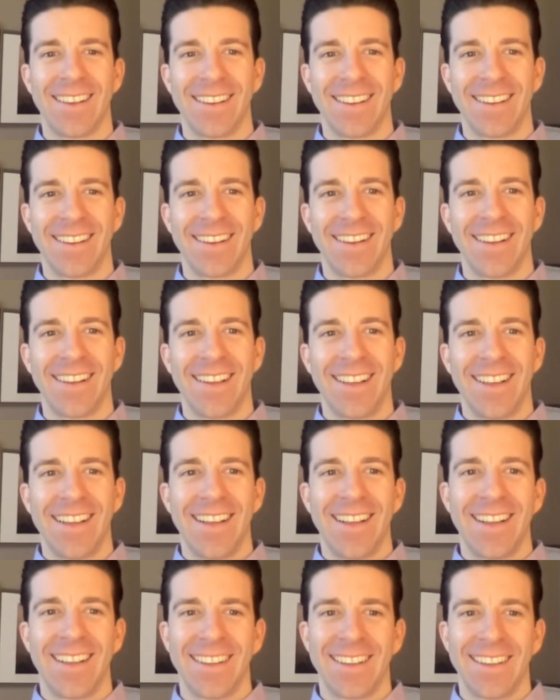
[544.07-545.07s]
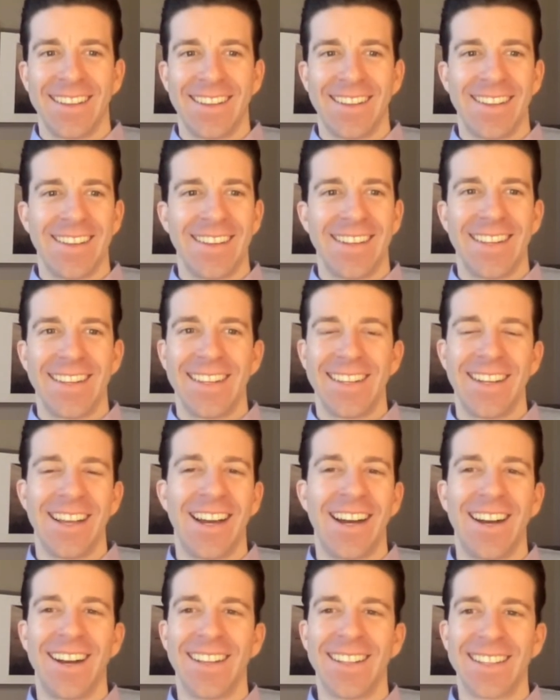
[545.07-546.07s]

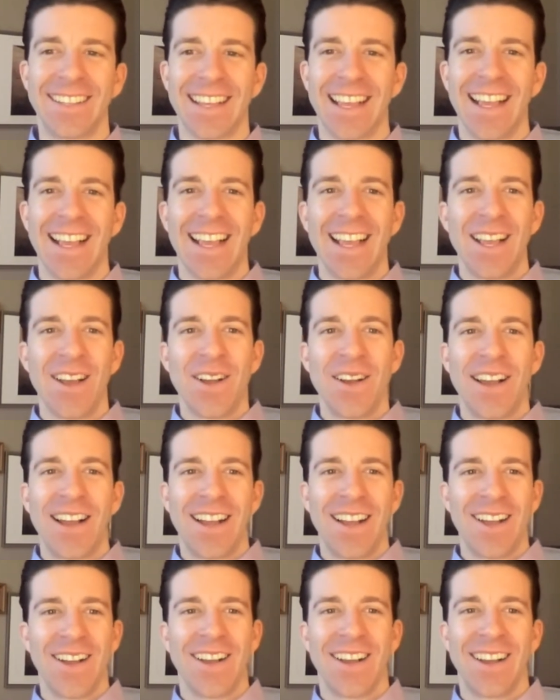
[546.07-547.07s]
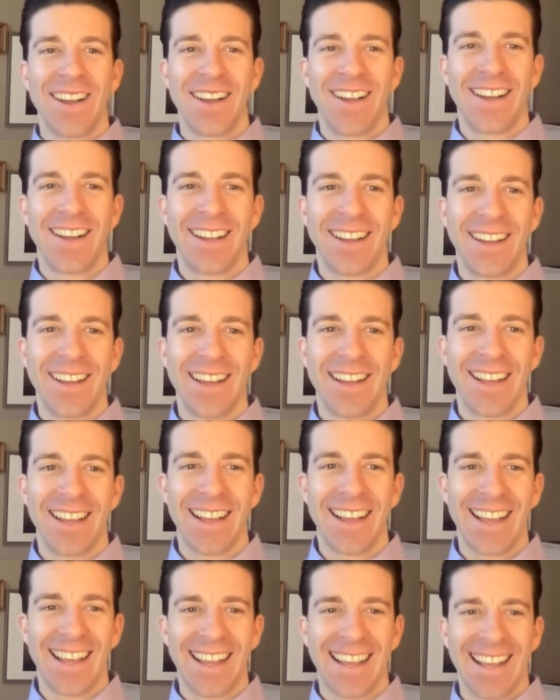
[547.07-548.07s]

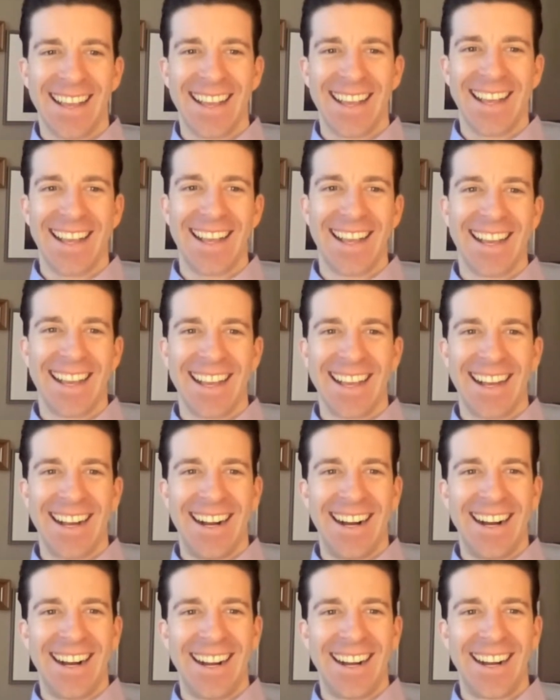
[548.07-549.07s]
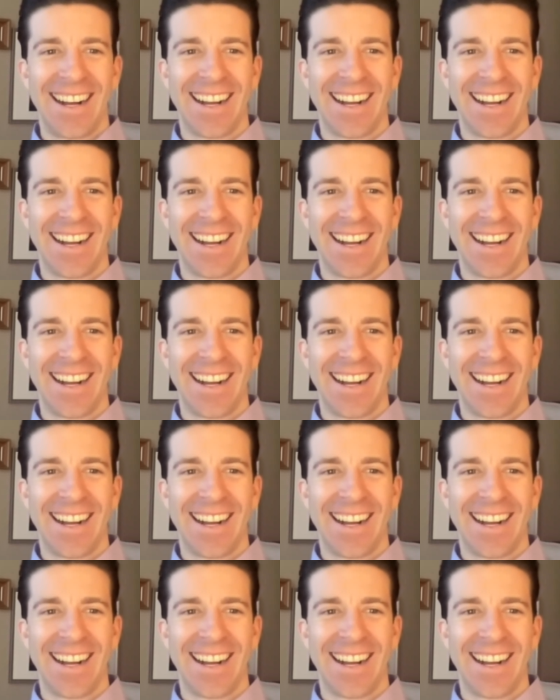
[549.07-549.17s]
[no speech]